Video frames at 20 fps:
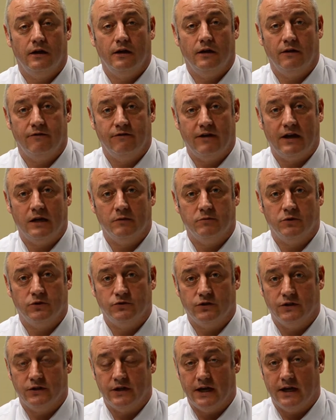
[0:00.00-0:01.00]
available
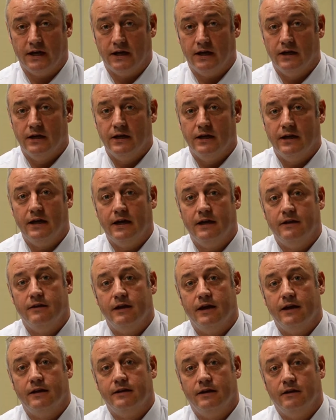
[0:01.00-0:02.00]
today, in
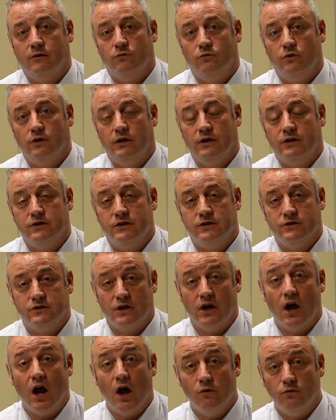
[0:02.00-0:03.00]
that it is
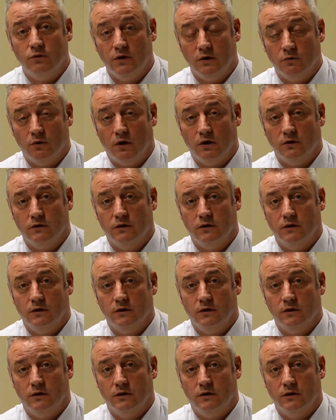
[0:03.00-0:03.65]
the only one